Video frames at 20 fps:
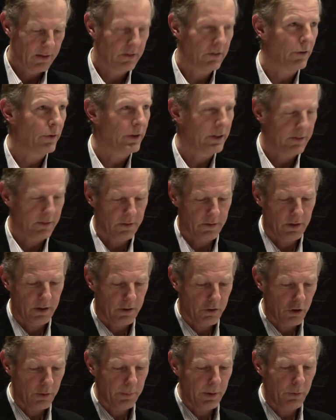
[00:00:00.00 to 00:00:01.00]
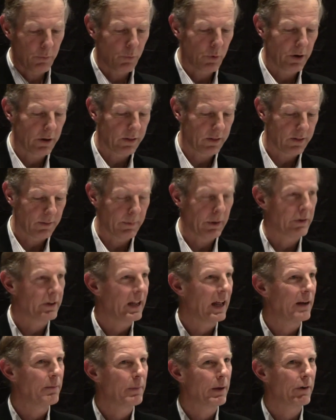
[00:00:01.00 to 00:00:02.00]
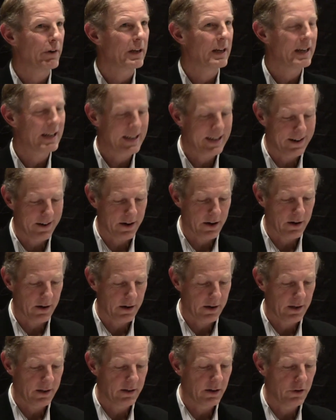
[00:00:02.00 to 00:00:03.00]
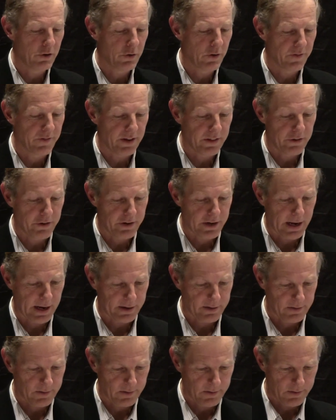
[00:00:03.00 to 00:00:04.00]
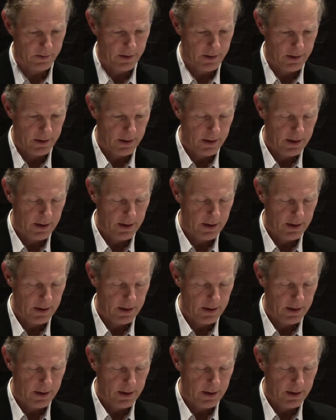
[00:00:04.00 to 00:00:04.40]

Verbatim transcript: So it's, it should be worth about ten billion dollars a year in lieu of other taxes.